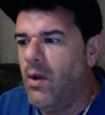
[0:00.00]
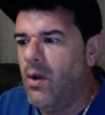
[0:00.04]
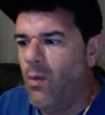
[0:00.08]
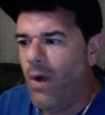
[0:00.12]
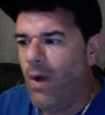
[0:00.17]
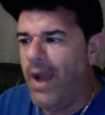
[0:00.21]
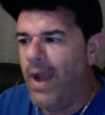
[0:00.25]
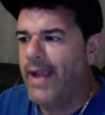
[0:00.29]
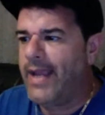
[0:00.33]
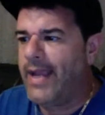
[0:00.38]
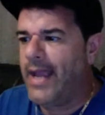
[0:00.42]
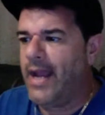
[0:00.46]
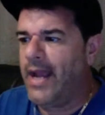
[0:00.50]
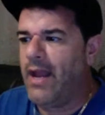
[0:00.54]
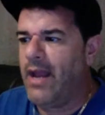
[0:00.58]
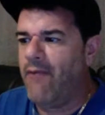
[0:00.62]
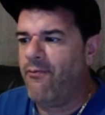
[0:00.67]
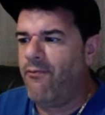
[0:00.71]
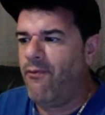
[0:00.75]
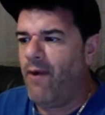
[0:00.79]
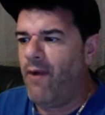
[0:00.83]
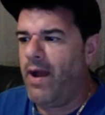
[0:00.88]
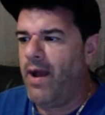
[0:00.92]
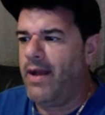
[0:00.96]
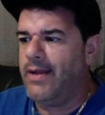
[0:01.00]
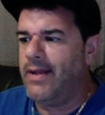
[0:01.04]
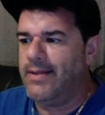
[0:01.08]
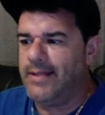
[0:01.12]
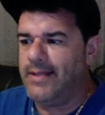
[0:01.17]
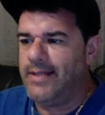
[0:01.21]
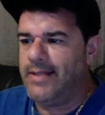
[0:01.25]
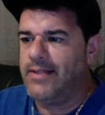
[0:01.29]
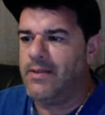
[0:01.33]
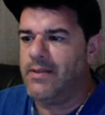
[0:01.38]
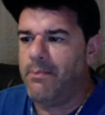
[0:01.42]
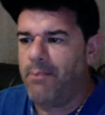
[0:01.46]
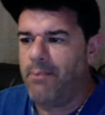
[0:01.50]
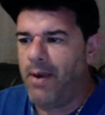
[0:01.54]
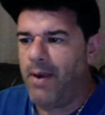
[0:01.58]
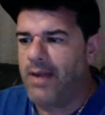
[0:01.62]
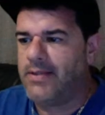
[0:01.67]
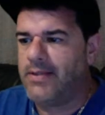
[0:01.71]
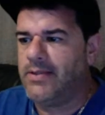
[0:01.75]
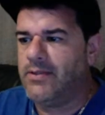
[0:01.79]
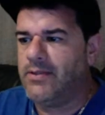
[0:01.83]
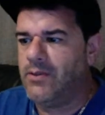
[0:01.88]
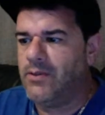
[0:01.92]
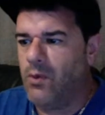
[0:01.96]
Why can't I find a decent
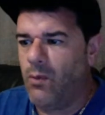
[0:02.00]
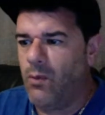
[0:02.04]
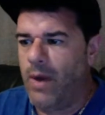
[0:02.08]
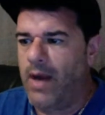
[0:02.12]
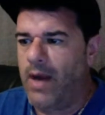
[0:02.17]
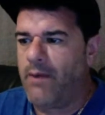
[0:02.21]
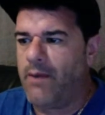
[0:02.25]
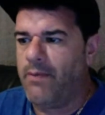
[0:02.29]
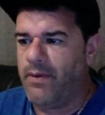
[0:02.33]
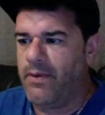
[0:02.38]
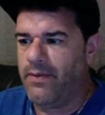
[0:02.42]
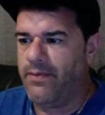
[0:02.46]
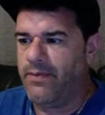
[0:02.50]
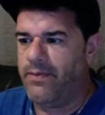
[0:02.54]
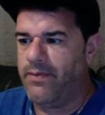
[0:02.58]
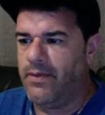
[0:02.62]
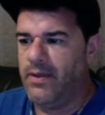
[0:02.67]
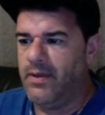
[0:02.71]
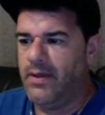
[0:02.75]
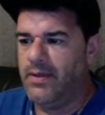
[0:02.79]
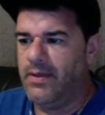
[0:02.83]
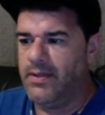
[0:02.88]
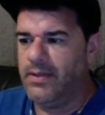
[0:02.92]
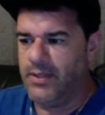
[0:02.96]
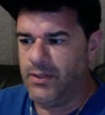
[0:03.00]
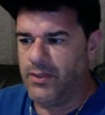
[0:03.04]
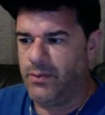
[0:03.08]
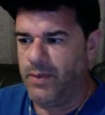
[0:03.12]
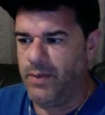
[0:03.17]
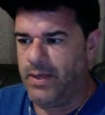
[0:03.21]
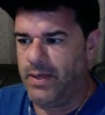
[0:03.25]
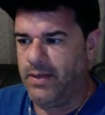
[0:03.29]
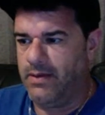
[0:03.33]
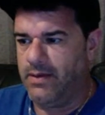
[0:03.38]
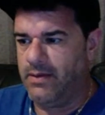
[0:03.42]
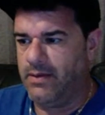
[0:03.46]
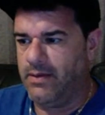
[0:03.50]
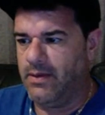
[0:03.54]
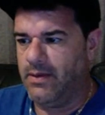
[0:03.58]
person to work with this week?